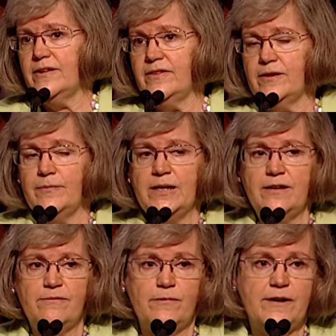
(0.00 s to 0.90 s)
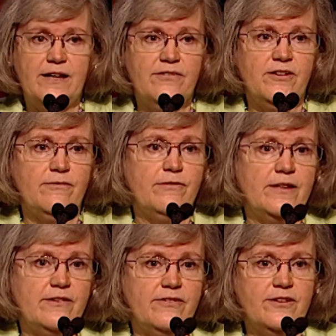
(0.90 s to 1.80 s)
I think many of them were asking for
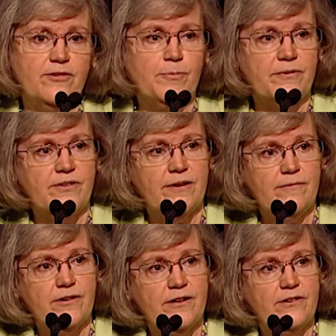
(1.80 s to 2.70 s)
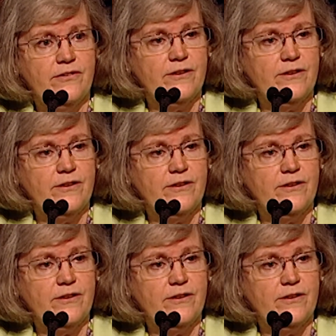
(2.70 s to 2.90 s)
that 6% reduction,